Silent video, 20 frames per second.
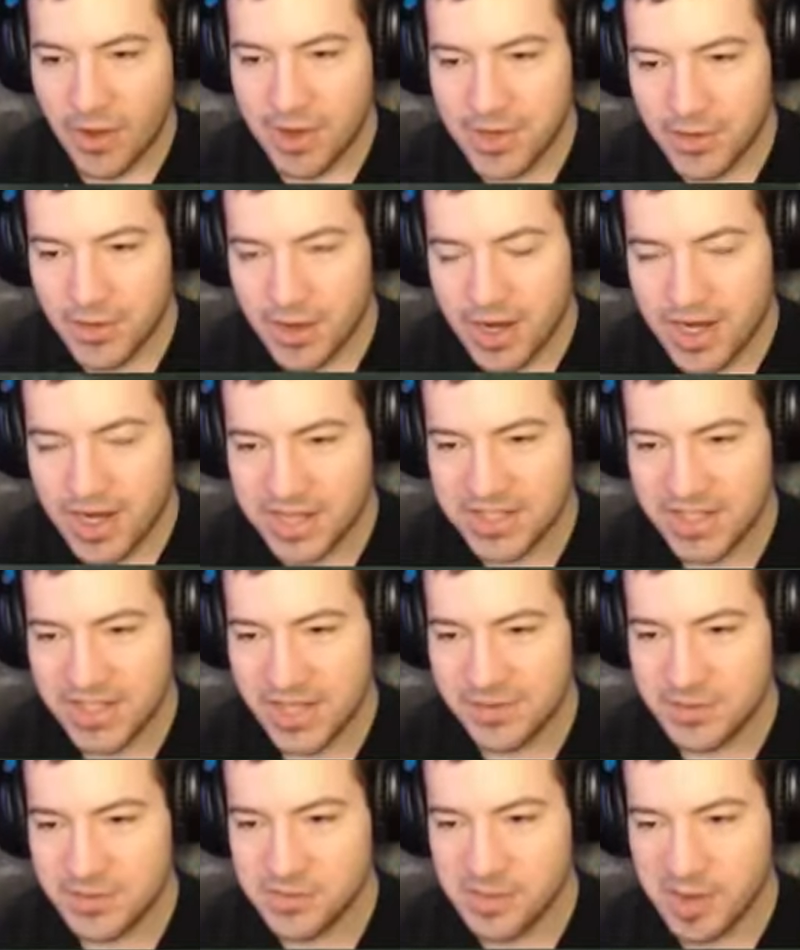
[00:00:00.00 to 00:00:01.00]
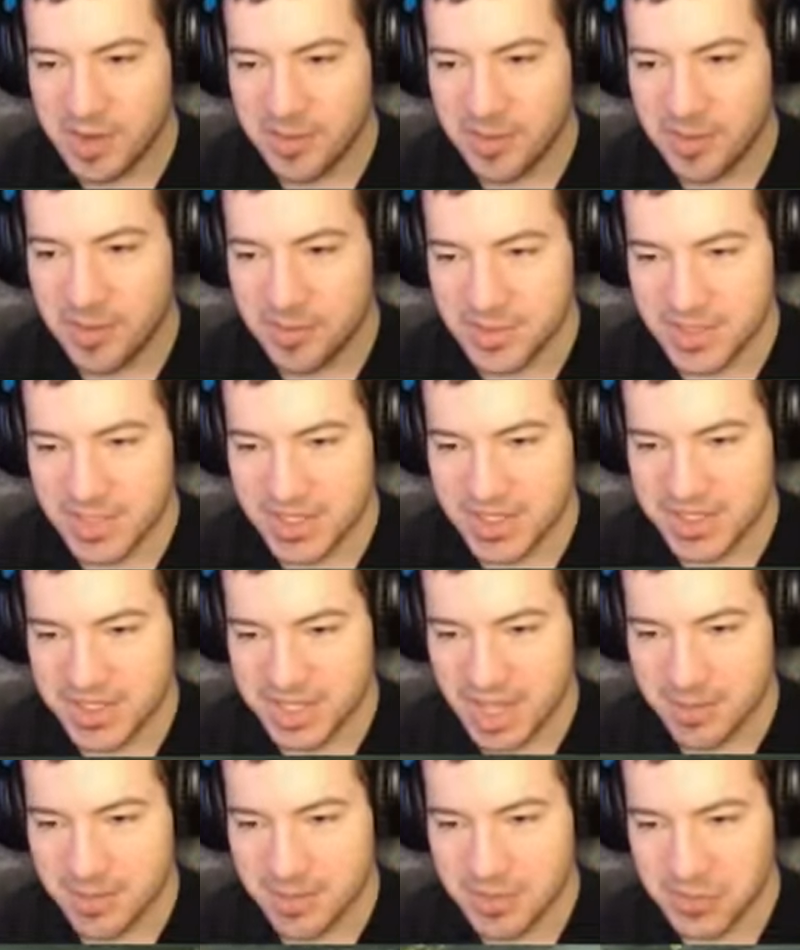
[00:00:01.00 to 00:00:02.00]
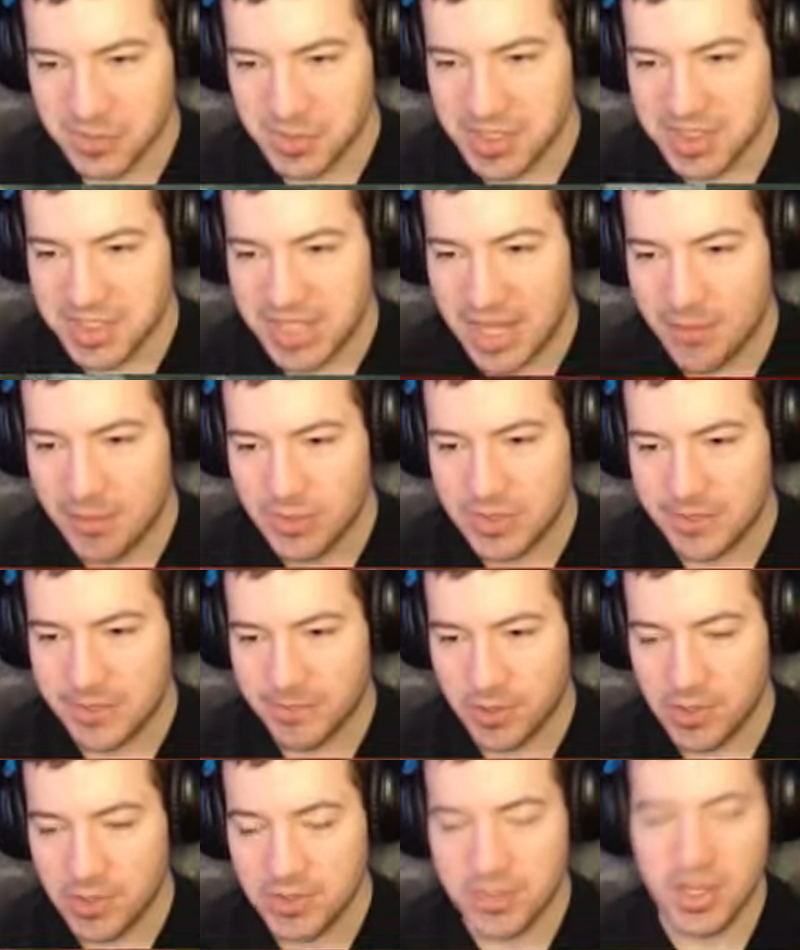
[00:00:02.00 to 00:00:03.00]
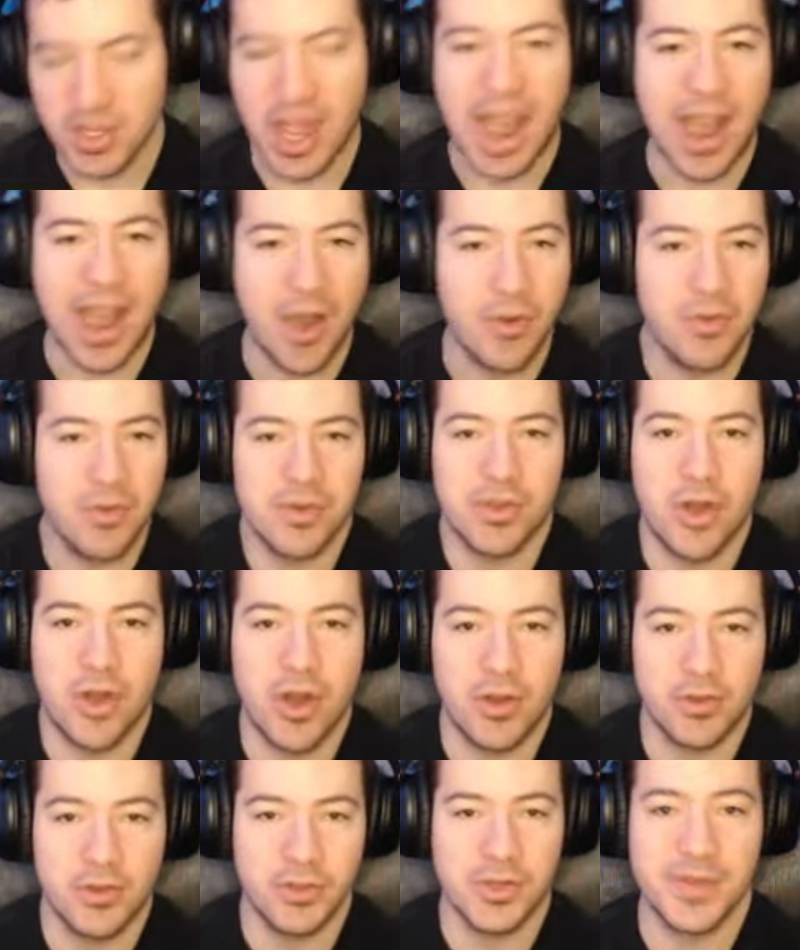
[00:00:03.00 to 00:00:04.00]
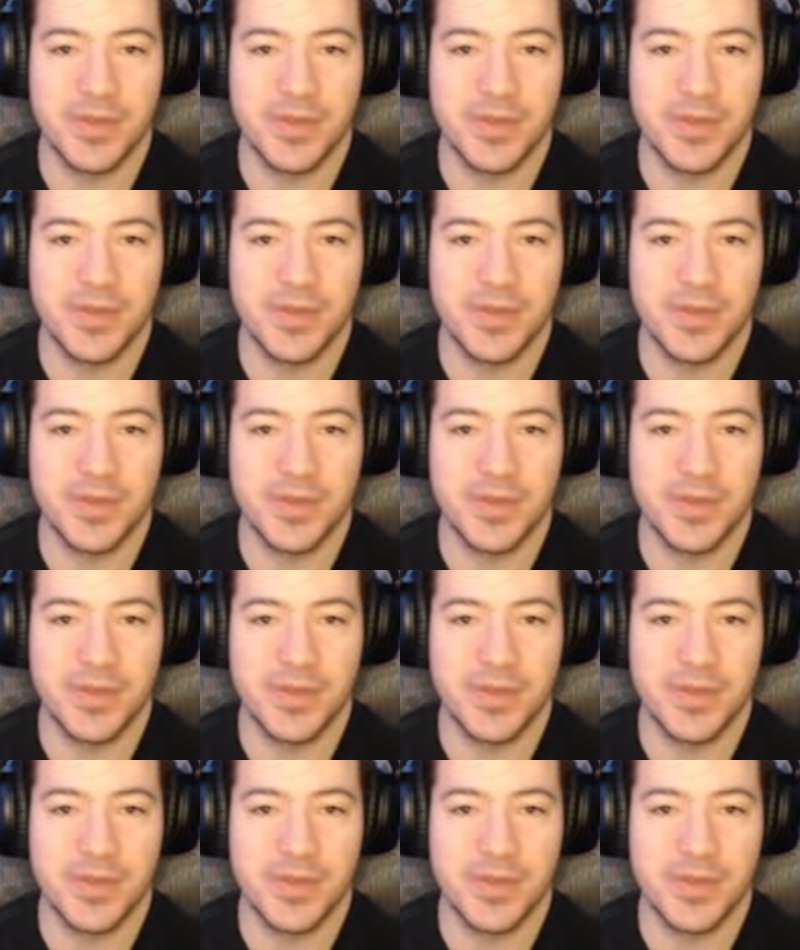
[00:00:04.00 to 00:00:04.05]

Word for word: I don't honestly have too many memories on this game, because when this game was first out, Call of Duty